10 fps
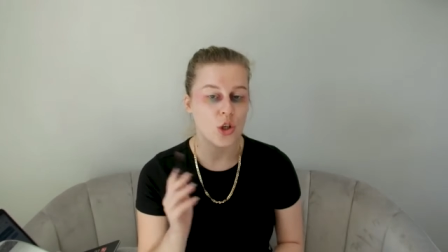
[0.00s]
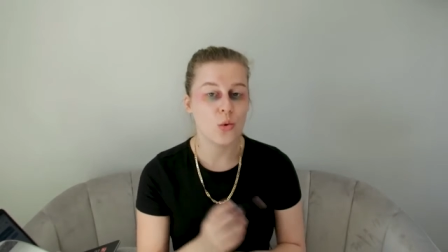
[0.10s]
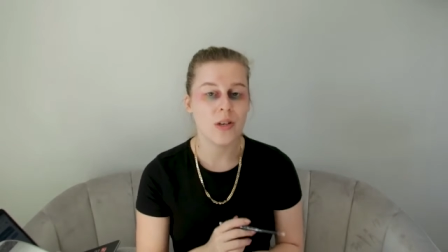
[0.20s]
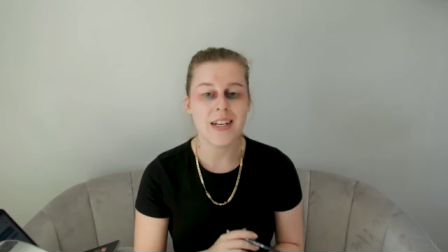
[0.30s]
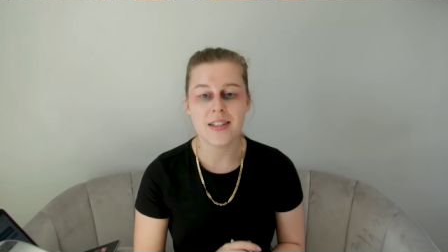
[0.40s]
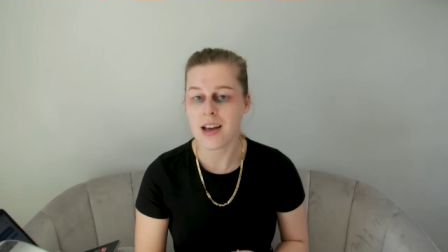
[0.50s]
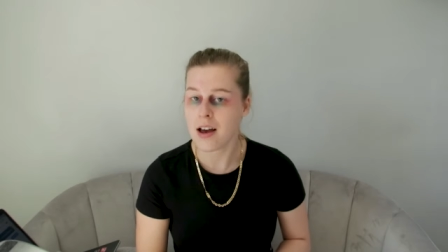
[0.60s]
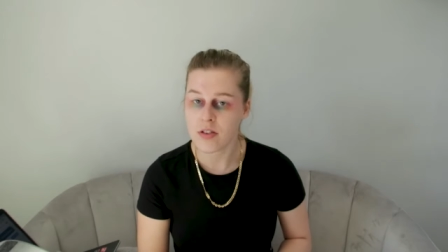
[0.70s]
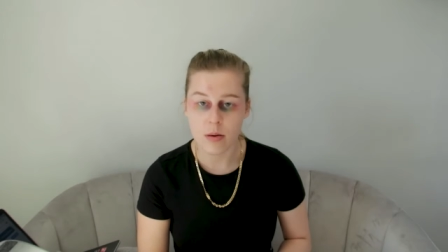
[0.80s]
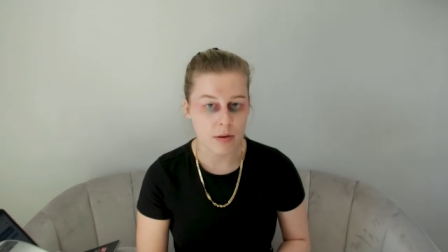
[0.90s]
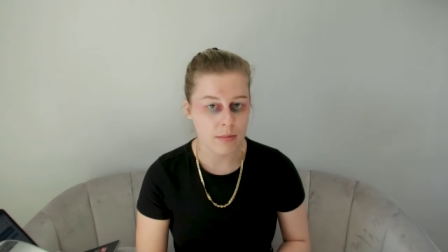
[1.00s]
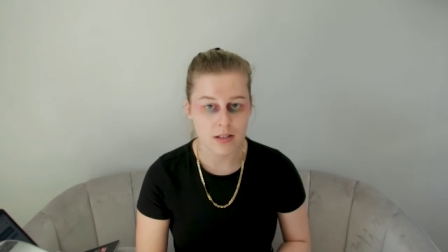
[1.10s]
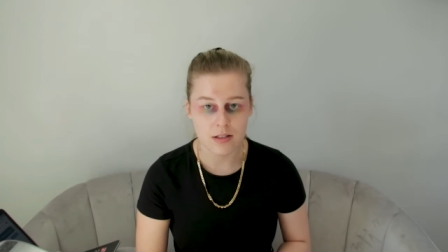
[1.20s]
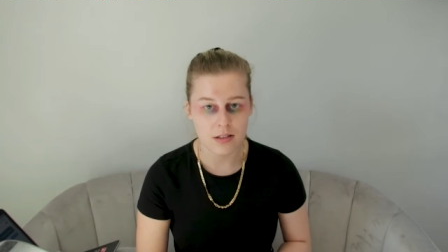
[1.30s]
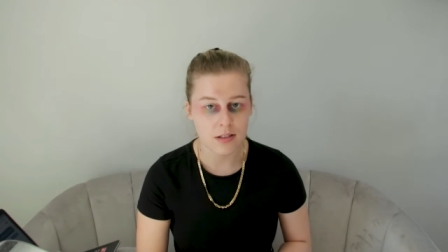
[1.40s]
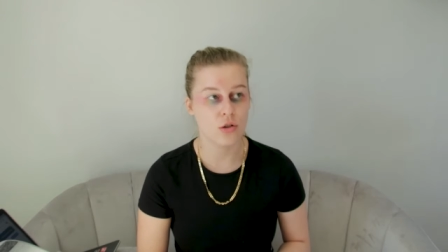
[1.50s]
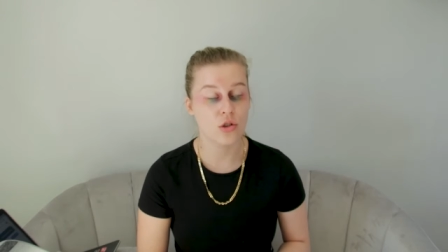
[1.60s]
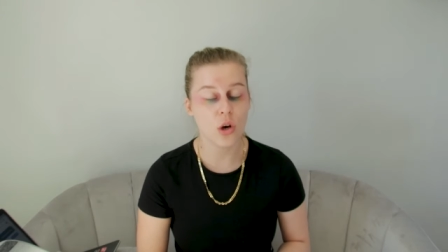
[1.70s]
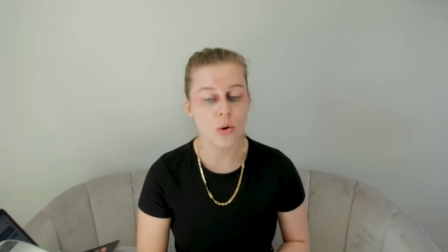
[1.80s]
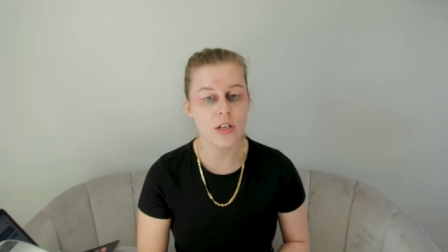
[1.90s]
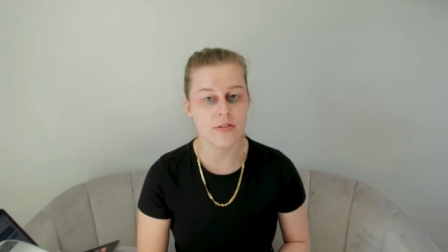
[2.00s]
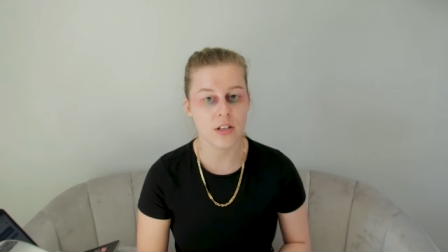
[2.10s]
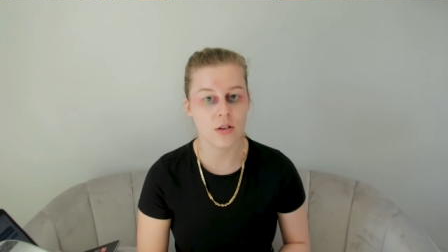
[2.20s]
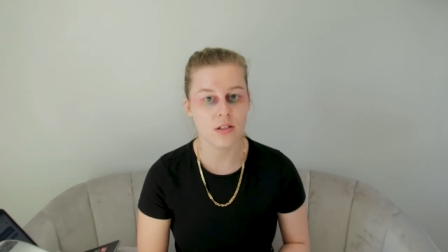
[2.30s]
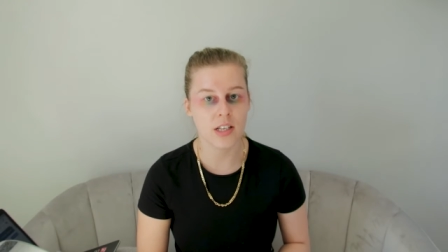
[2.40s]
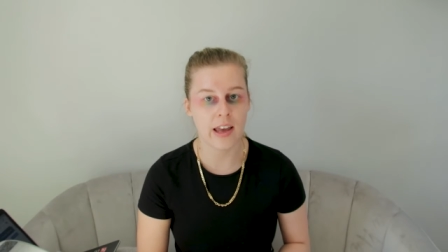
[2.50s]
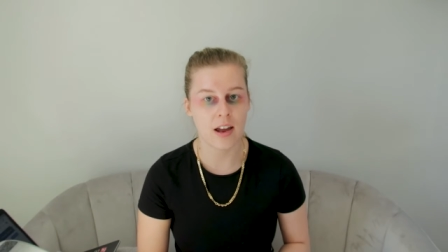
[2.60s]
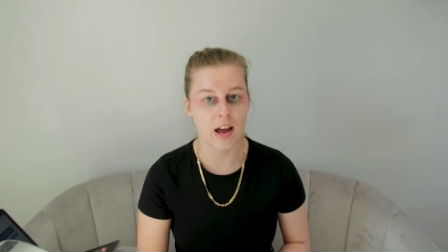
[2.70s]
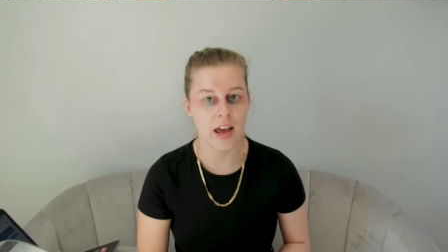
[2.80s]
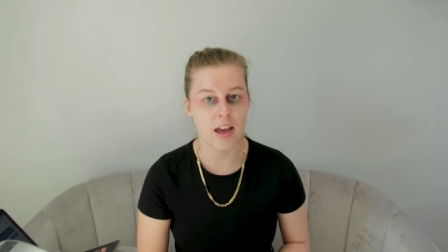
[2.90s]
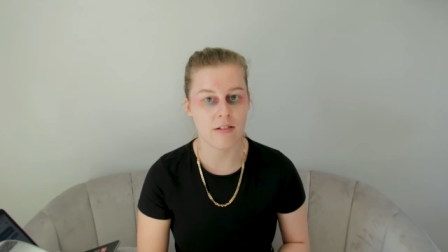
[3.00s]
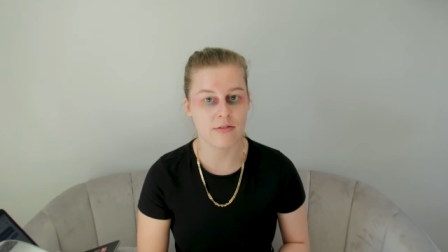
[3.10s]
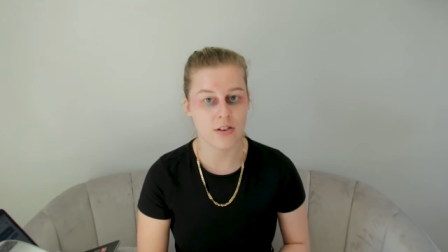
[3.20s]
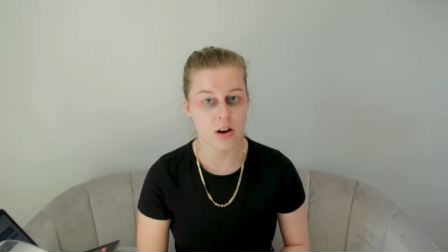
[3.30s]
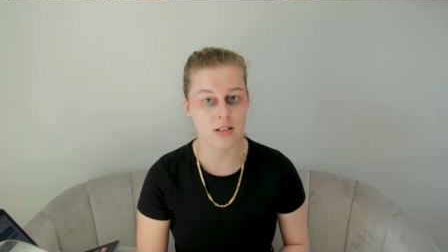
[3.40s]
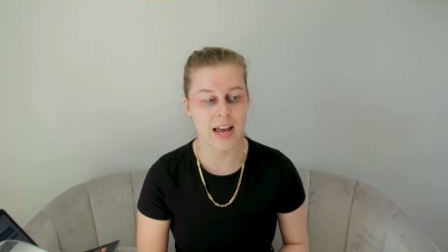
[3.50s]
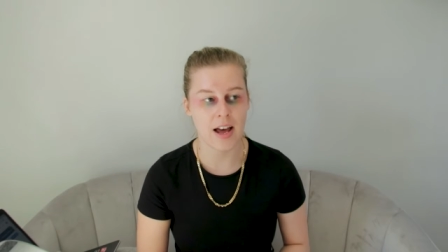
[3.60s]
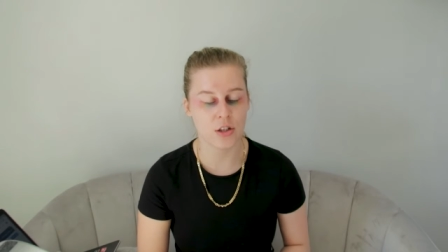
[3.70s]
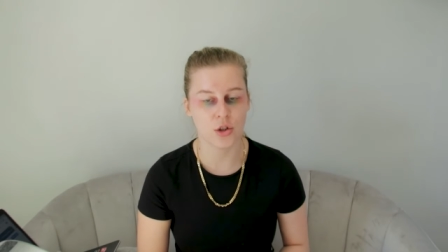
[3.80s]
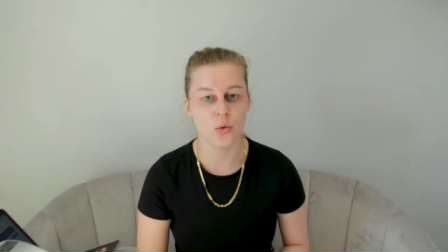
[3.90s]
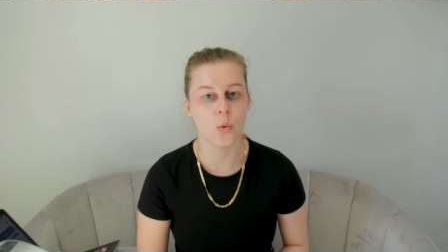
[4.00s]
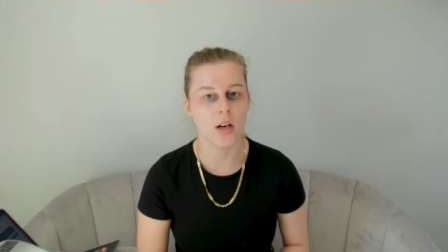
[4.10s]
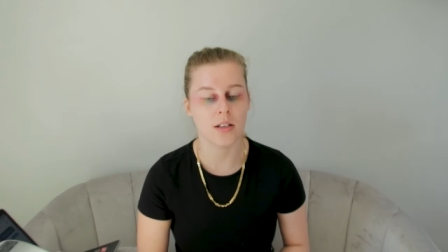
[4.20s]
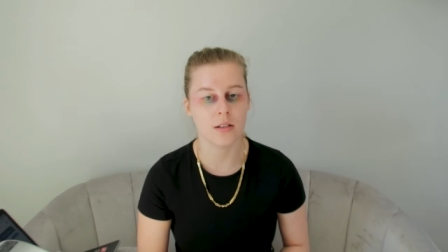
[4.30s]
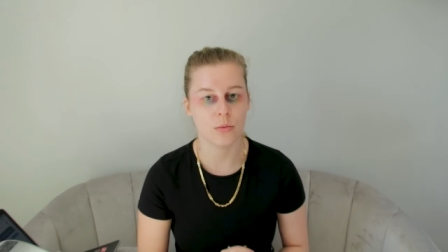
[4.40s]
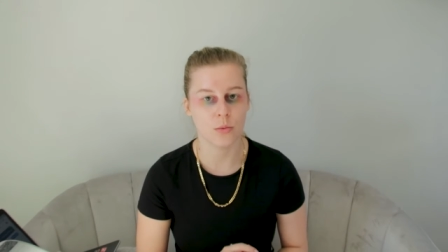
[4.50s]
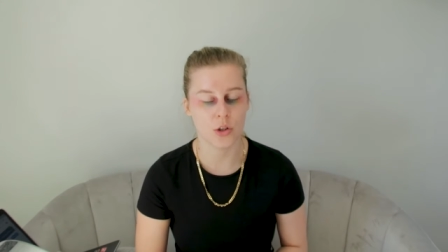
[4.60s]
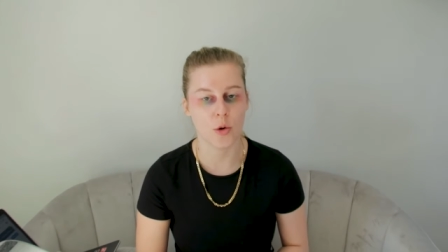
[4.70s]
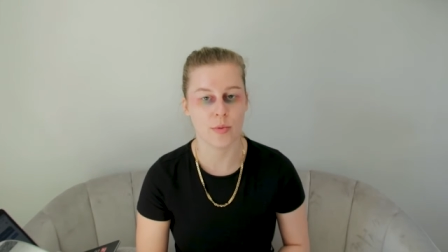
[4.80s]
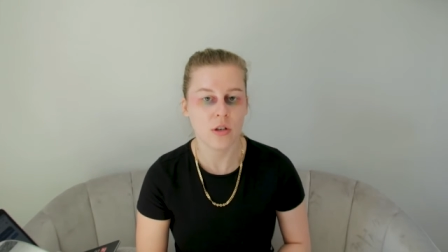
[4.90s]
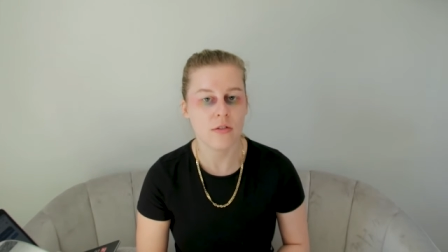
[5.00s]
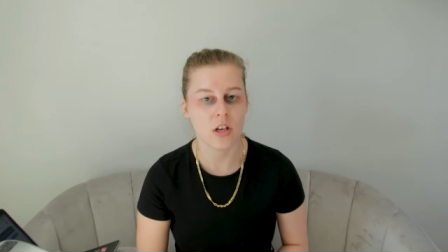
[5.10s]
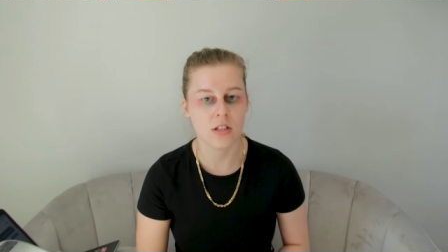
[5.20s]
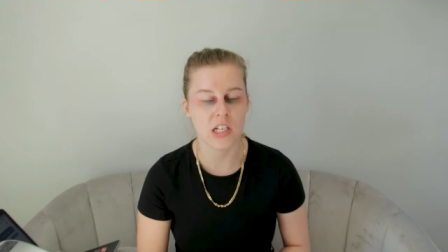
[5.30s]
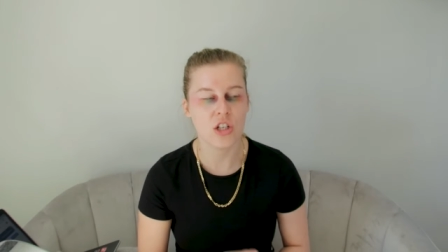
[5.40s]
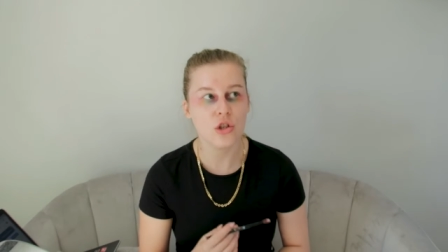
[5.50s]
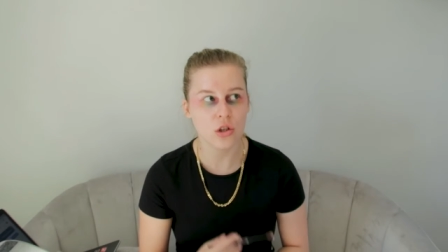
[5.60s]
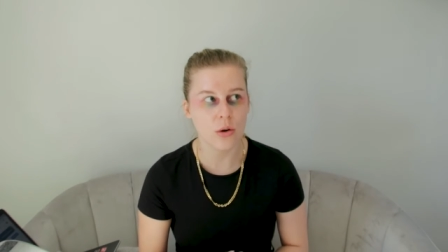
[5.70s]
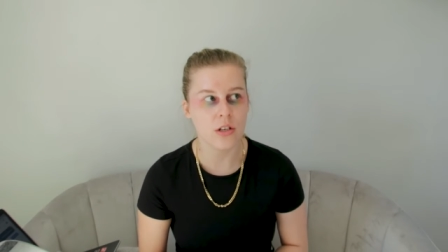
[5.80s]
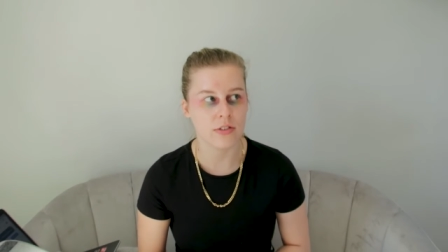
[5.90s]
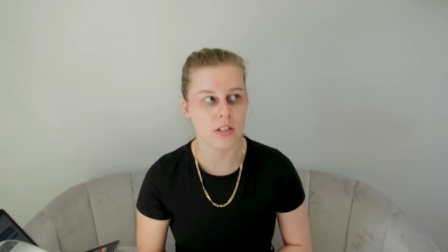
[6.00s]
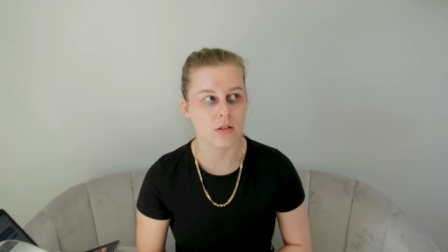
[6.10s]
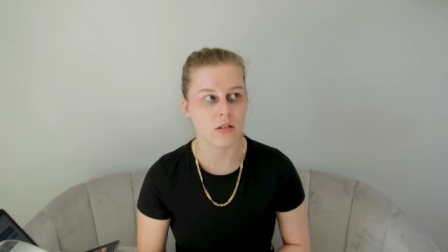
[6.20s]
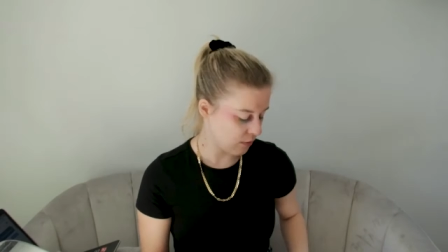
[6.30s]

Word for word: you need to have commitment, so difficult to get a first and a 2 1 with Open University, so difficult.